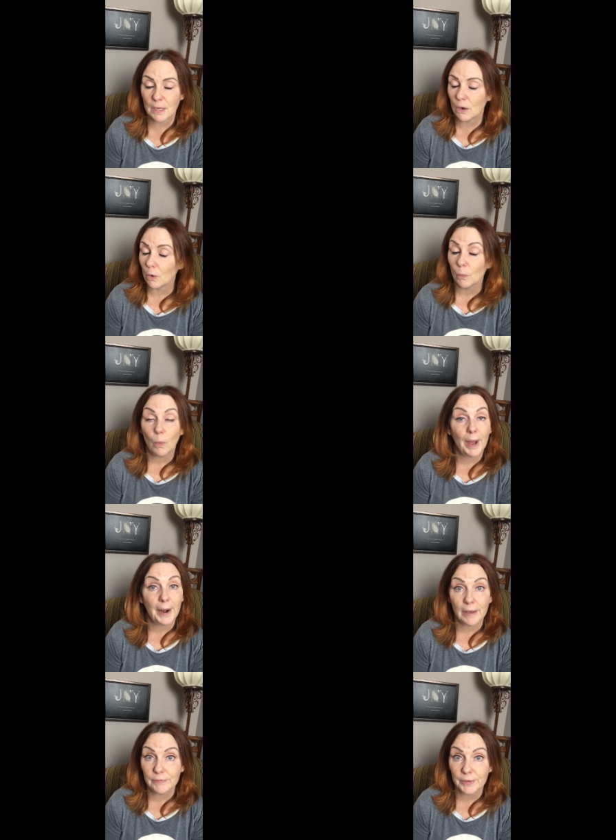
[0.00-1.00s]
or
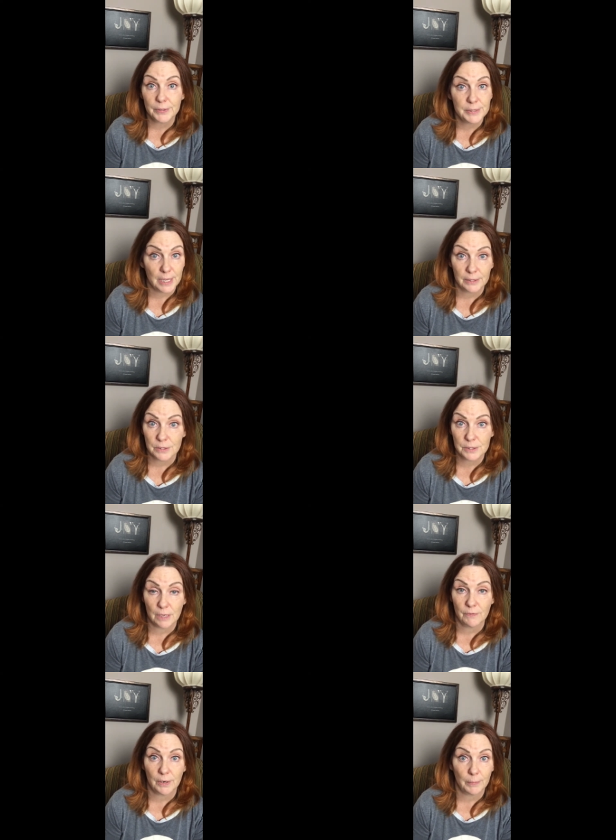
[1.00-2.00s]
whatever you tell
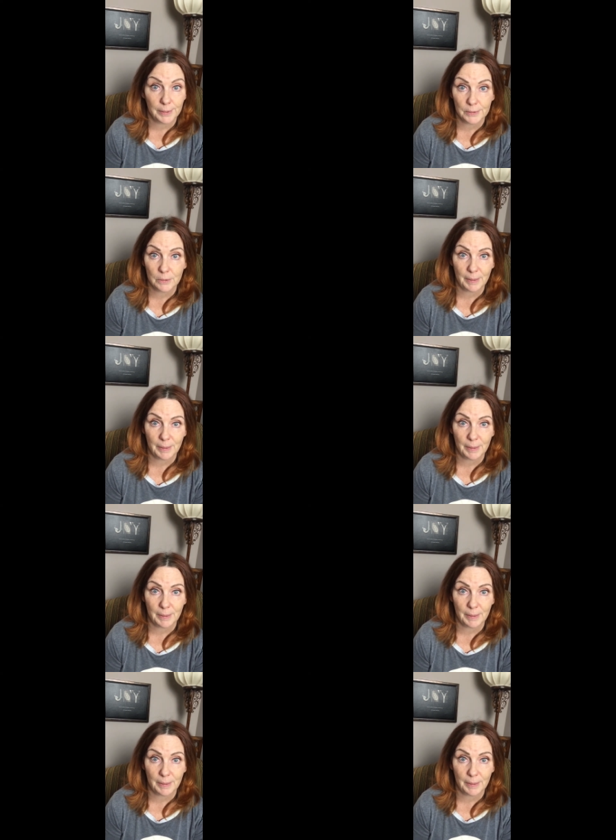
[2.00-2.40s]
yourself on a regular